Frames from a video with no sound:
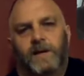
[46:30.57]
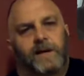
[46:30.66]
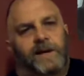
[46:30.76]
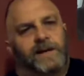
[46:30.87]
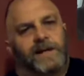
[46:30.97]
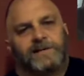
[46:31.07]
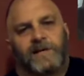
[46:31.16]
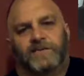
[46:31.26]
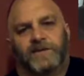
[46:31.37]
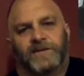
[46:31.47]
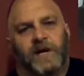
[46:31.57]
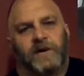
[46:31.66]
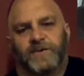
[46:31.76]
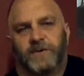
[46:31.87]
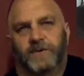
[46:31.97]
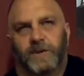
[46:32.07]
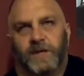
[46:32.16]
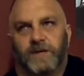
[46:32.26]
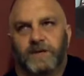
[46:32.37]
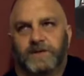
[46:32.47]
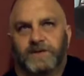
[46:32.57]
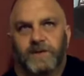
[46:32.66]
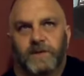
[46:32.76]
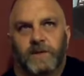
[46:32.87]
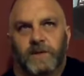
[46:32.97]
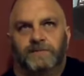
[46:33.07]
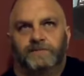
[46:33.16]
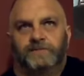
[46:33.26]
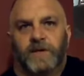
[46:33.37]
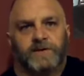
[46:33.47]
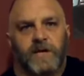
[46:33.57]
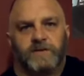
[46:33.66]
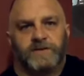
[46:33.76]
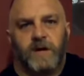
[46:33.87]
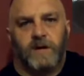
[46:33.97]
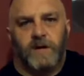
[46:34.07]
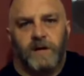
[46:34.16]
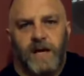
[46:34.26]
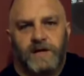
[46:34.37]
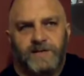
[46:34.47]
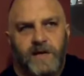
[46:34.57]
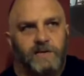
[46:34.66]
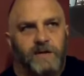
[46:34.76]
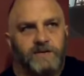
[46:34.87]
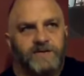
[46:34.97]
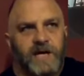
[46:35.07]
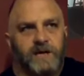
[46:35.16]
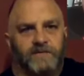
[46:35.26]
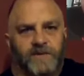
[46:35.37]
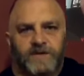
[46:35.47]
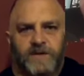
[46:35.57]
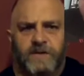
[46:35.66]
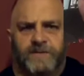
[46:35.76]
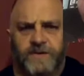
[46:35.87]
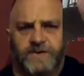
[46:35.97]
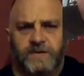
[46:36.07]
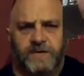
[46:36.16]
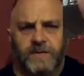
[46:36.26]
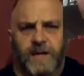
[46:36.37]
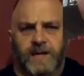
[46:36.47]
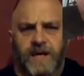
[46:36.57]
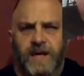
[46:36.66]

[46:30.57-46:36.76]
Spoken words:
And that's even tough too, because, you know, it's like I was talking about last night when I was deadlifting. I started to feel something in my knee, and I